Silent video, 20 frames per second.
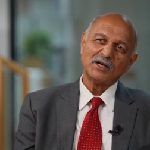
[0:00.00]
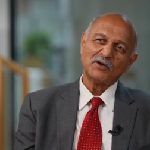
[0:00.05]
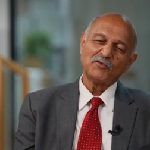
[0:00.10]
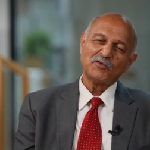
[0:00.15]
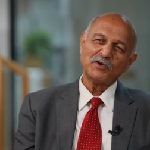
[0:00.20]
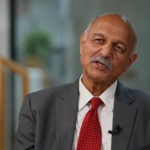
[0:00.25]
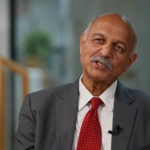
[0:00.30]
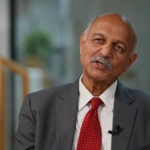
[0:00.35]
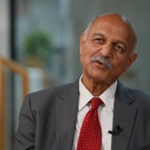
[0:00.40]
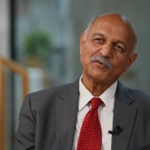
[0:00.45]

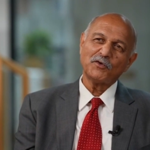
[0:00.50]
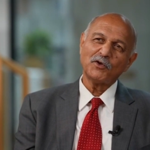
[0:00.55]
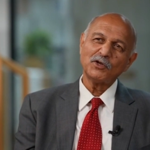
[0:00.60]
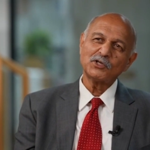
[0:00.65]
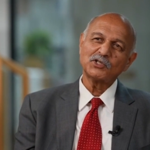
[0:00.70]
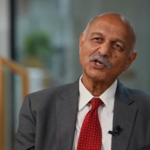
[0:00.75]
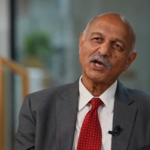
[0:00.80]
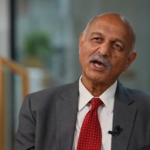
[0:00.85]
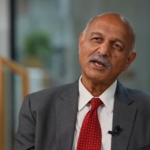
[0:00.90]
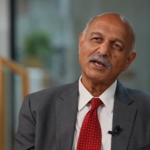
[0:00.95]
first of all,
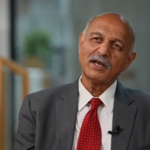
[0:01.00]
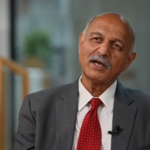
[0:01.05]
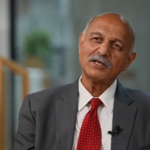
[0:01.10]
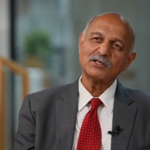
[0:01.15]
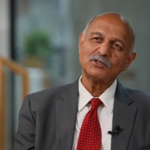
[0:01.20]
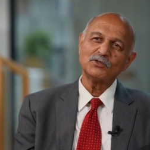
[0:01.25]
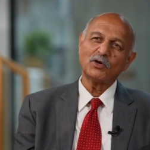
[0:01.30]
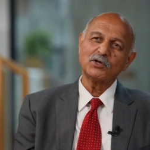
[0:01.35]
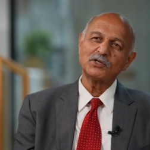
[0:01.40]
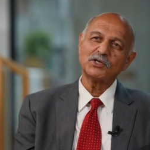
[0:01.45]
China
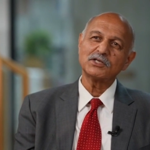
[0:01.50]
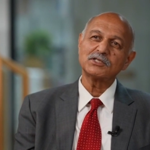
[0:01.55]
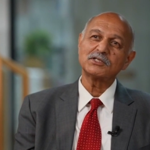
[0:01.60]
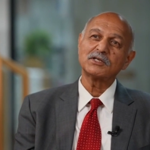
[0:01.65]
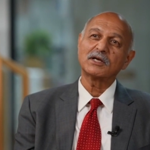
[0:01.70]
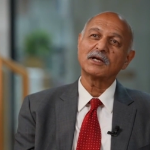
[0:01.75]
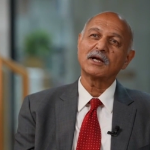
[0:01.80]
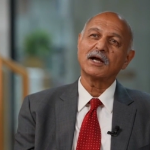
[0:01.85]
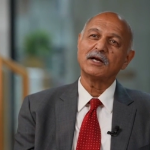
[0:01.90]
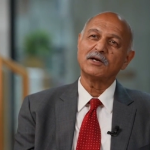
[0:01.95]
is not just
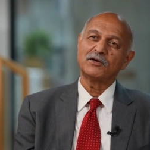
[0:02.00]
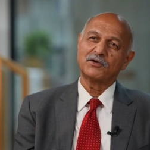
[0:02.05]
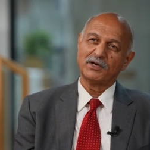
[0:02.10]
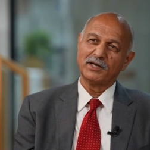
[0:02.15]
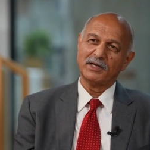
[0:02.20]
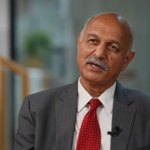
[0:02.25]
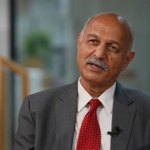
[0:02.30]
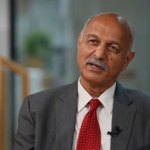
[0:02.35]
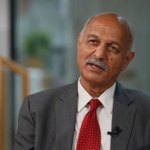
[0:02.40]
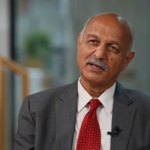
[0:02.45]
a
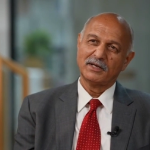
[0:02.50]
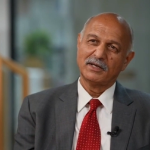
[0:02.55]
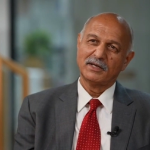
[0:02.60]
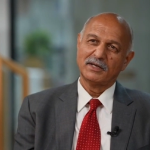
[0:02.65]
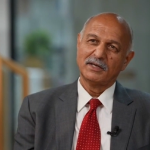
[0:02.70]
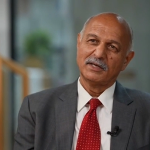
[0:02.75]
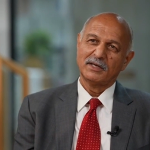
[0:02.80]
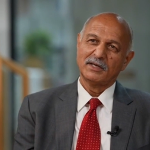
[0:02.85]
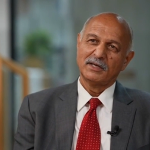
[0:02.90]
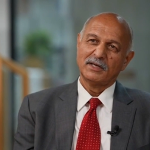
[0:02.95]
country
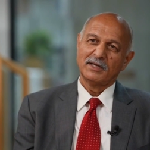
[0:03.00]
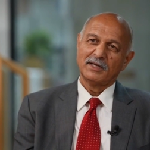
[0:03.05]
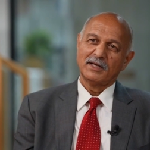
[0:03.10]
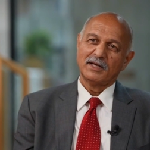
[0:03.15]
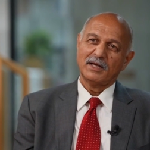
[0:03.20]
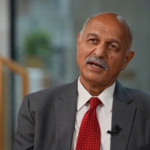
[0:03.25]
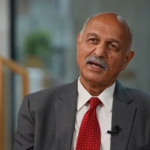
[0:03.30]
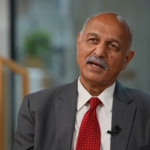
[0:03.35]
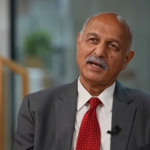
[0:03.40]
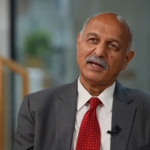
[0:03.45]

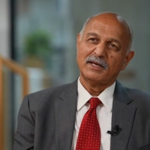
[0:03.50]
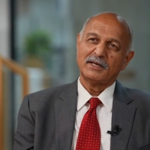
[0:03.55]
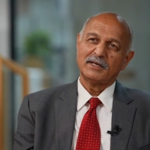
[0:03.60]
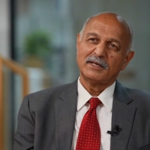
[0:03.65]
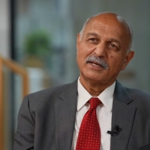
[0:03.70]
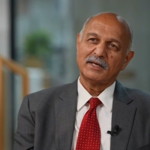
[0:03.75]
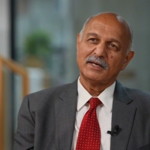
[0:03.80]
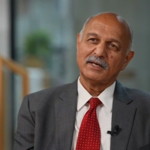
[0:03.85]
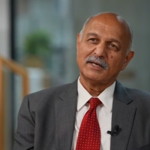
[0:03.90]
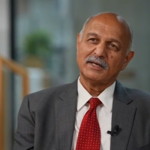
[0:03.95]

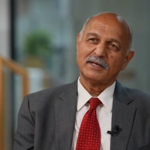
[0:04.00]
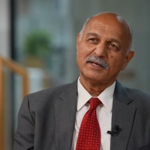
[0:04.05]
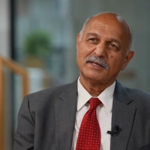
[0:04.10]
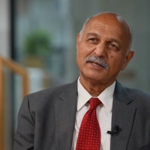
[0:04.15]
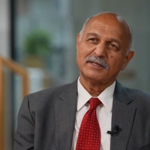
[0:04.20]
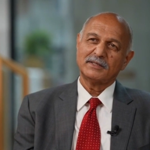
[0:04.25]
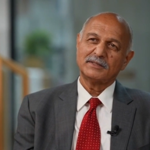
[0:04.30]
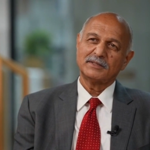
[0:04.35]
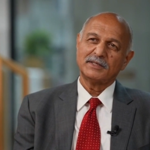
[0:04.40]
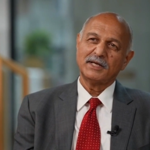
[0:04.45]
and
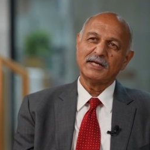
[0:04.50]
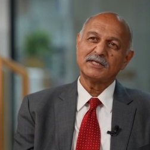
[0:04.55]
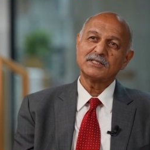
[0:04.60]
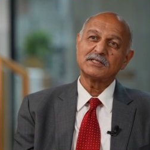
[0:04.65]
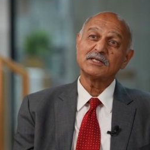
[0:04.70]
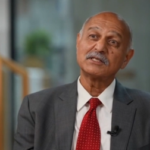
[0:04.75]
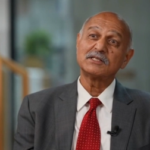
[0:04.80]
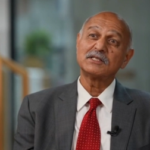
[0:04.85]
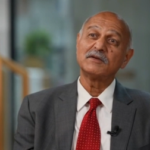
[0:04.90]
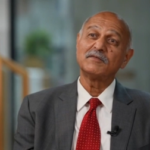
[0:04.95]
uh,
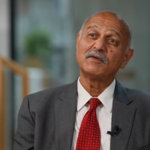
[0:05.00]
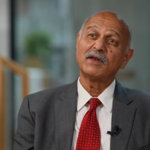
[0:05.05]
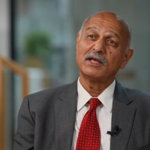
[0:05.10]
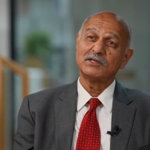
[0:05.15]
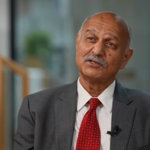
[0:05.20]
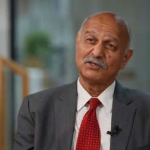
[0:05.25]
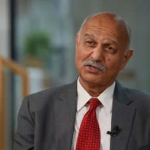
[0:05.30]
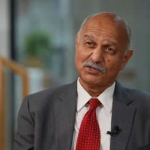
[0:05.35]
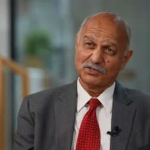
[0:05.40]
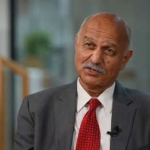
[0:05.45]
it's a
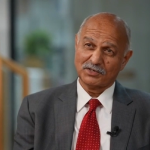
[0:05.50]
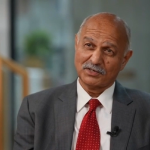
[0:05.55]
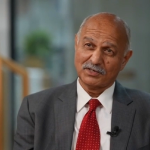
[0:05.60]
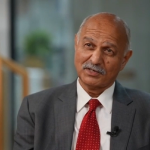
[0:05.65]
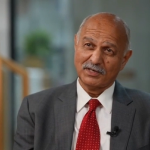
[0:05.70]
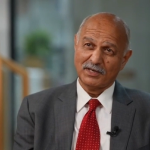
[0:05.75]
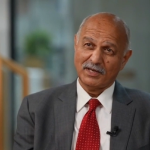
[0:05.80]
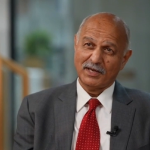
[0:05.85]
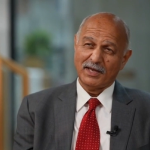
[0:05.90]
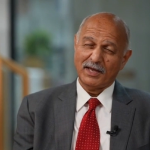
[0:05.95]
civilization.
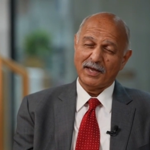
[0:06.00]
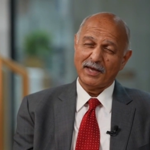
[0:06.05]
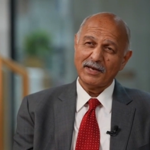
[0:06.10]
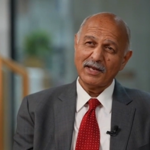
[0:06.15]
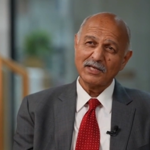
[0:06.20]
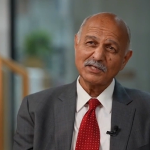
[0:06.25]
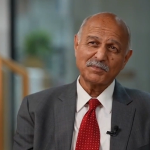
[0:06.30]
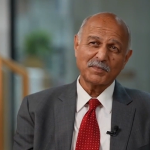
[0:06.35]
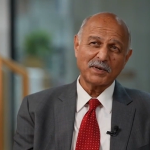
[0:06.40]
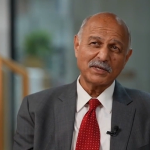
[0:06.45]
And
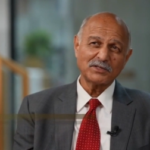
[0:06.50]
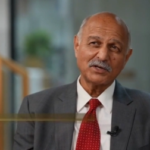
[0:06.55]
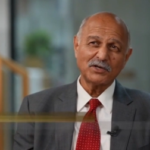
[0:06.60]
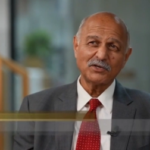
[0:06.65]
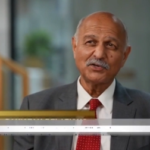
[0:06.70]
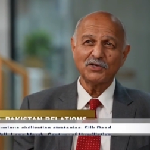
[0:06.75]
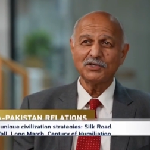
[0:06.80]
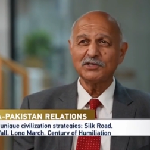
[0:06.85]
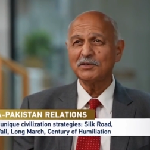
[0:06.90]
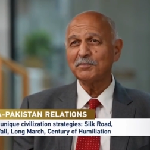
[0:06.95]
as
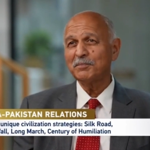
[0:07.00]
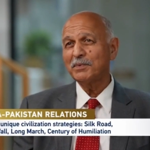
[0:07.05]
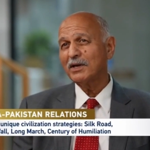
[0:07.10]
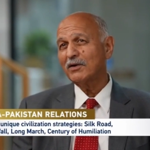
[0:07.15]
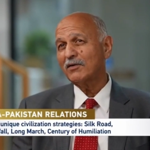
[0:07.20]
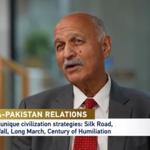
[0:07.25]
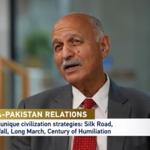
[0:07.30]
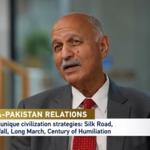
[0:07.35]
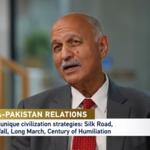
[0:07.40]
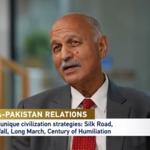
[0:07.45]
President Xi
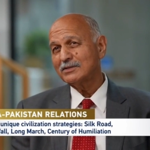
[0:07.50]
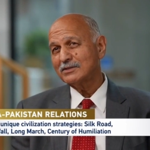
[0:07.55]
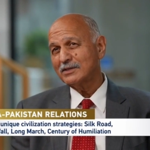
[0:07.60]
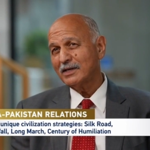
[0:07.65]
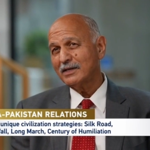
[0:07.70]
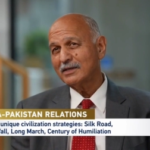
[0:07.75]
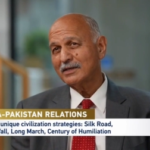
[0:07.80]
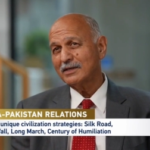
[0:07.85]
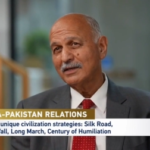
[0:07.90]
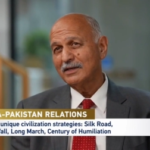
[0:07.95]
Jinping rightly
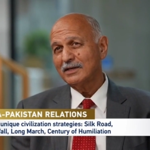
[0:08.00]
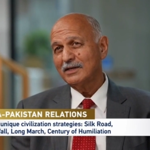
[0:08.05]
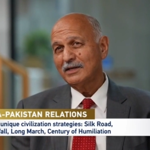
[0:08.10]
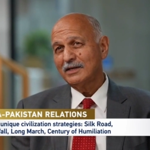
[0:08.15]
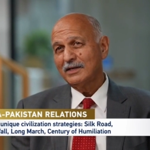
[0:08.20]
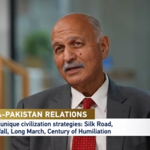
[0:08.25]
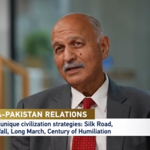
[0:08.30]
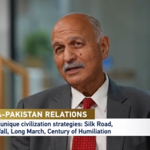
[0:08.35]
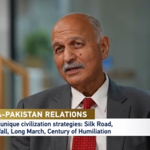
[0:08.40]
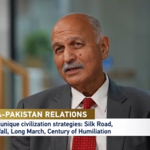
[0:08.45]
said,
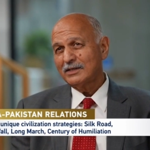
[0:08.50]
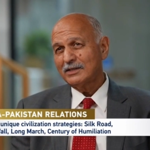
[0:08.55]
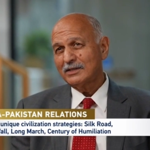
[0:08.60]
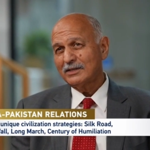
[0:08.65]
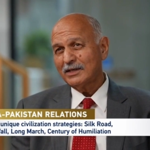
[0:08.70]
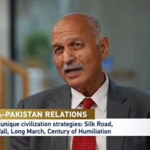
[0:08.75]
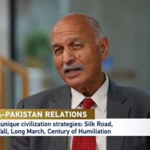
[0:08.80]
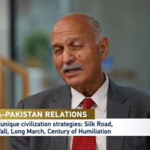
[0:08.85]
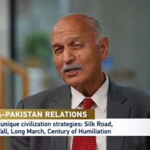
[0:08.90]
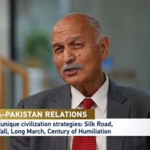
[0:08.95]

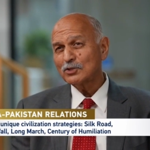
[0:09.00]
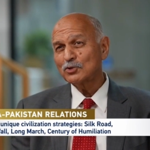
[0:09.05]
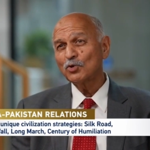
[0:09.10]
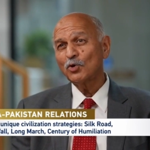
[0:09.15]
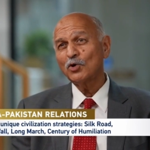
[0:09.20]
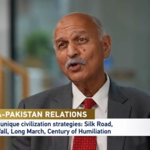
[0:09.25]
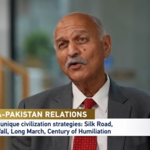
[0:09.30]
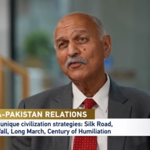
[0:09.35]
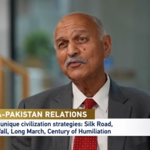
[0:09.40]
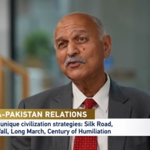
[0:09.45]
tell the
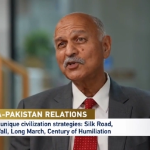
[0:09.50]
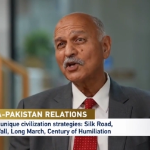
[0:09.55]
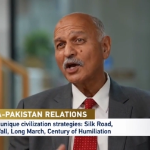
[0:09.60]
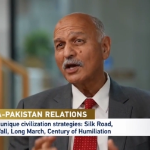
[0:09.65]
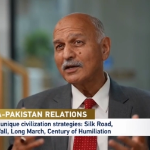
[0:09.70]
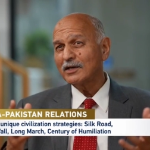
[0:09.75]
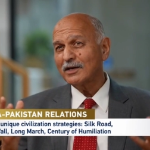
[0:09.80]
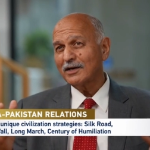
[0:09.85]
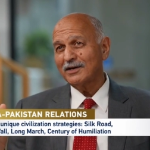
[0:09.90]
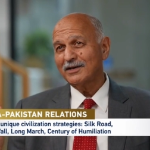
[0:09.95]
story of
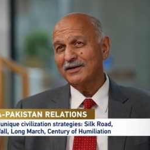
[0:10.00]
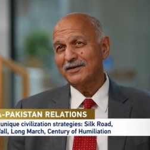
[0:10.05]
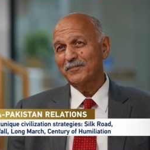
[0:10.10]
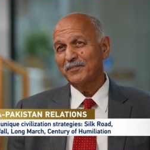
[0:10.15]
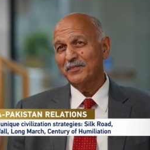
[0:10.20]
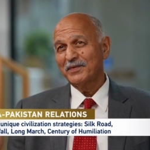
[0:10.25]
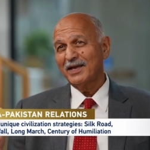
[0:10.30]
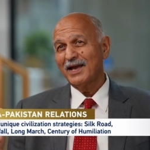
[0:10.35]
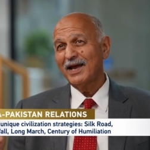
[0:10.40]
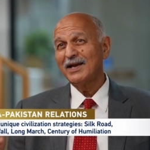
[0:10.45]
China
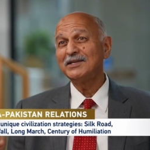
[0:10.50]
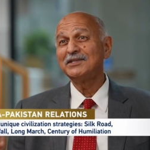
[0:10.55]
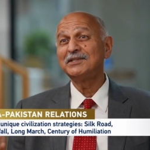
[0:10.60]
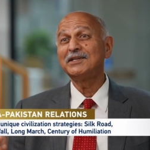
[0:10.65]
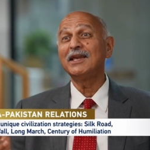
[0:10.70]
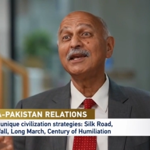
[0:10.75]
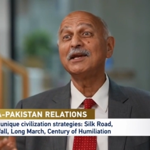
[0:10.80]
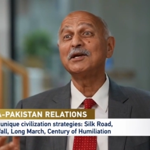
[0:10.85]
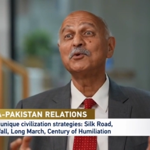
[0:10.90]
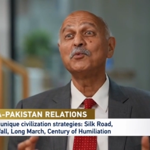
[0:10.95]
and
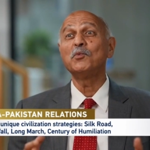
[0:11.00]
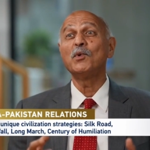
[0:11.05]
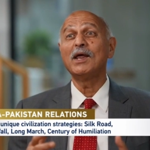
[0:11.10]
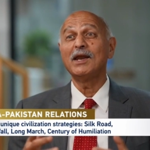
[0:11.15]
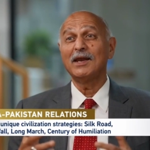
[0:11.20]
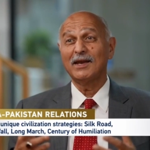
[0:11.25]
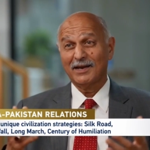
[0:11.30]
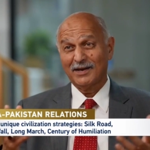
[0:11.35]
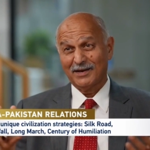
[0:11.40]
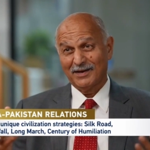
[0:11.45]
tell it
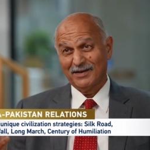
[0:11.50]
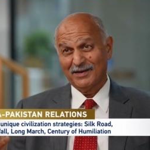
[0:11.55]
well.